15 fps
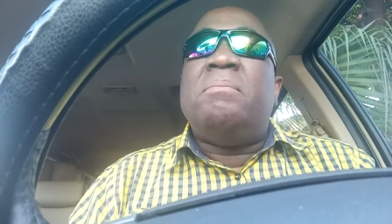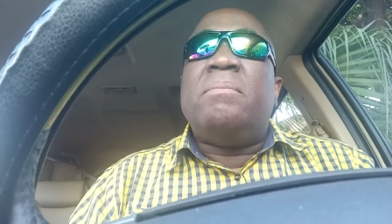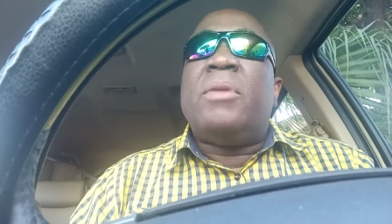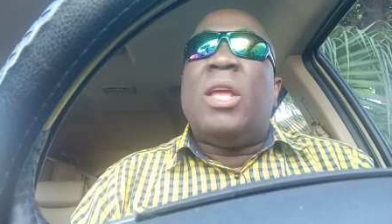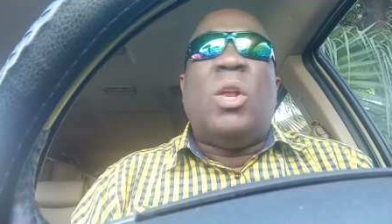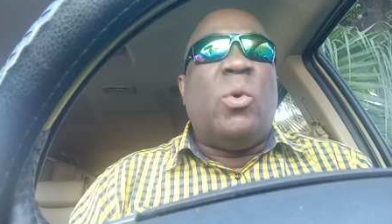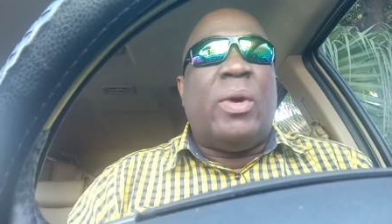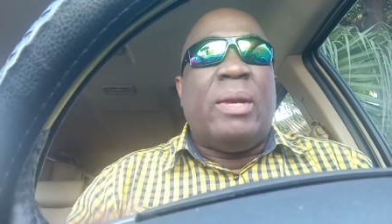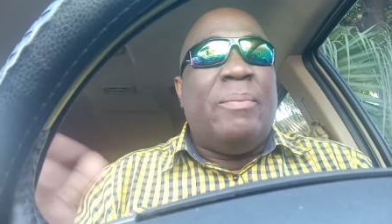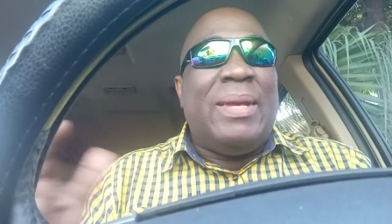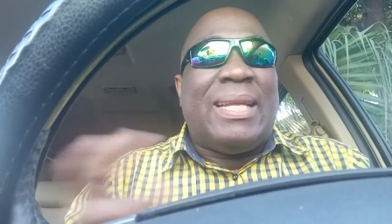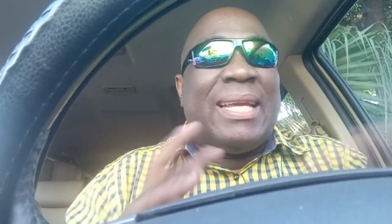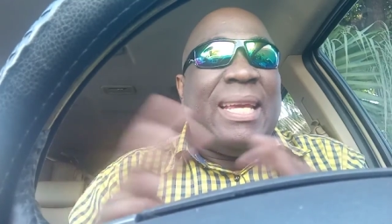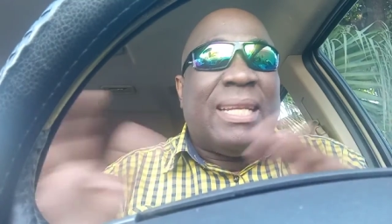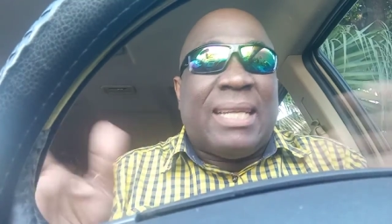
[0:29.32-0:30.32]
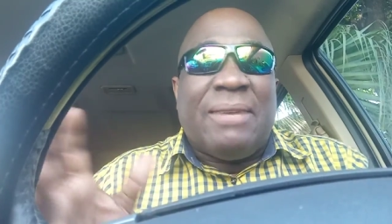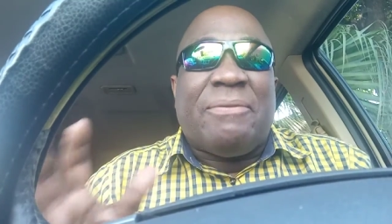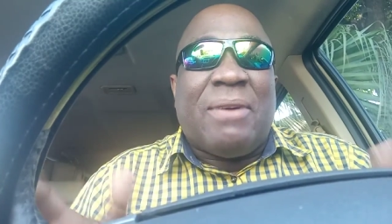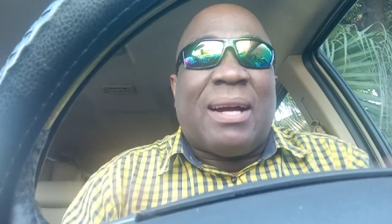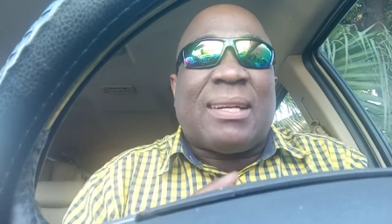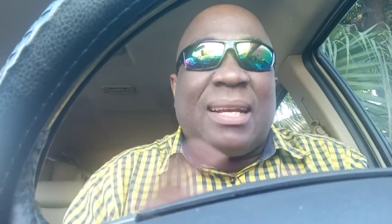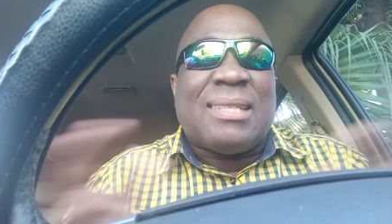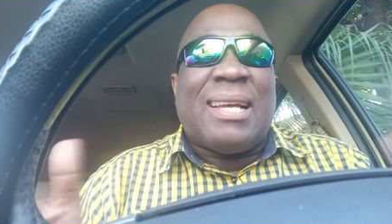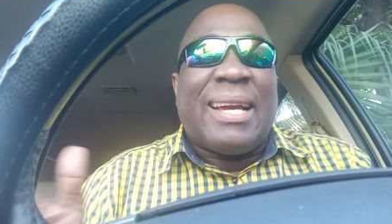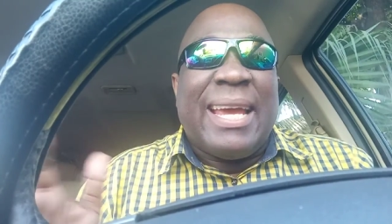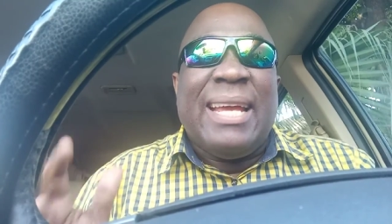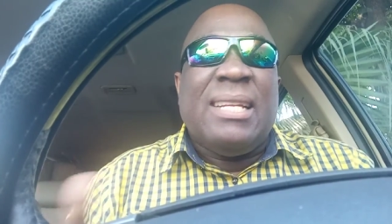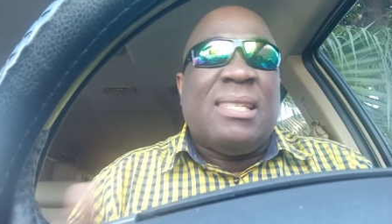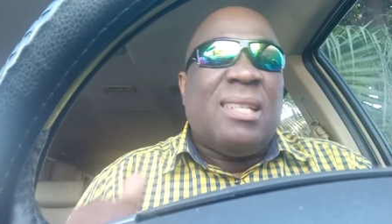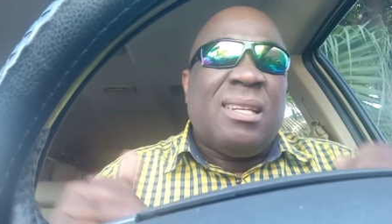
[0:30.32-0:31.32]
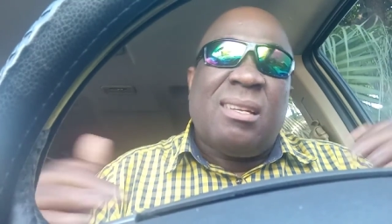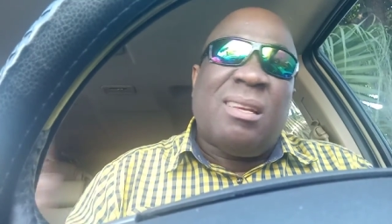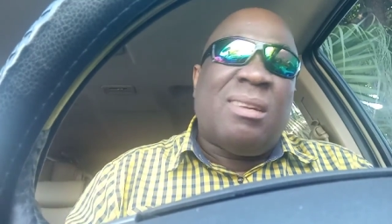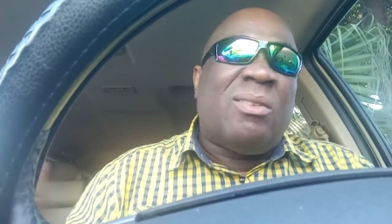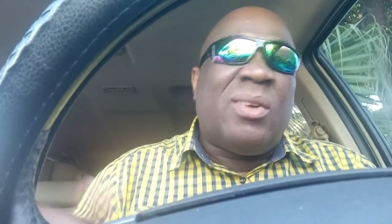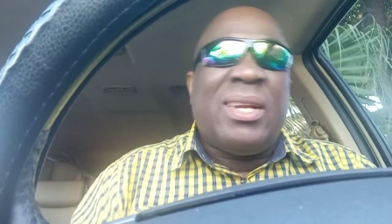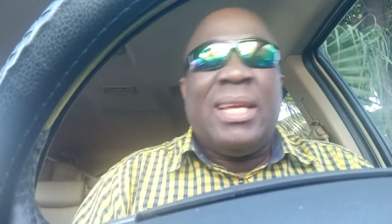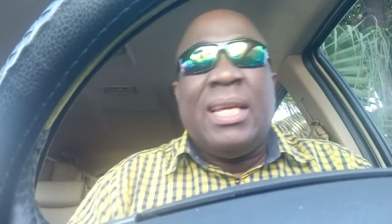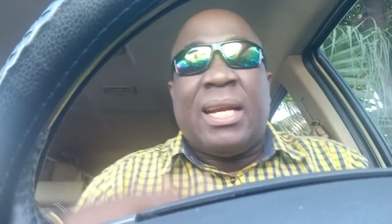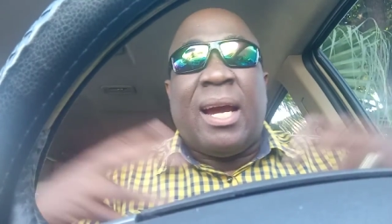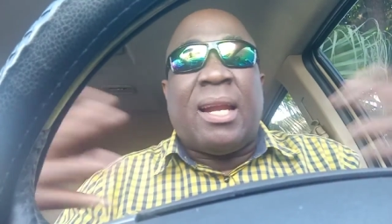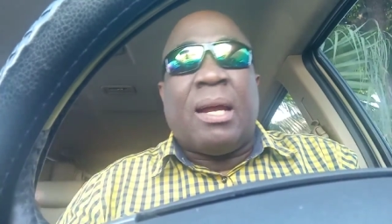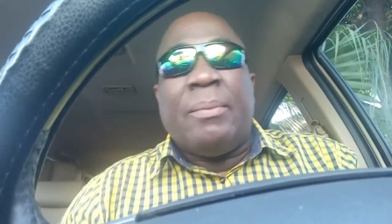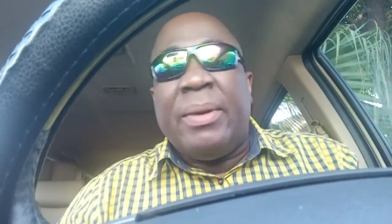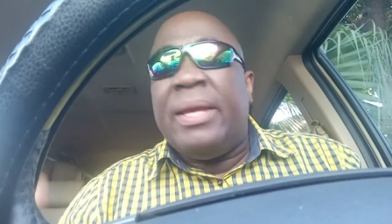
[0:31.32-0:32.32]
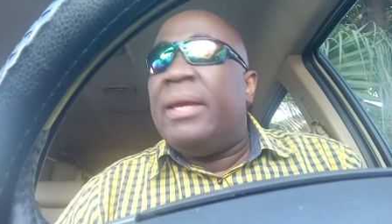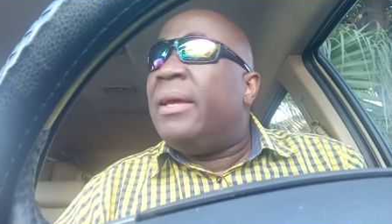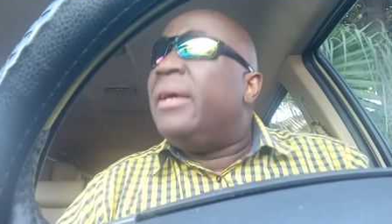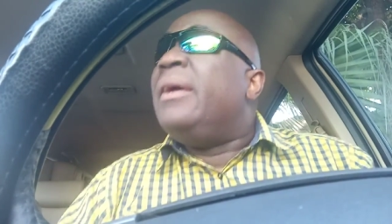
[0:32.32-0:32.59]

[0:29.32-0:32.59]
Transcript: You know the mitigating factors against it. You know, the economy.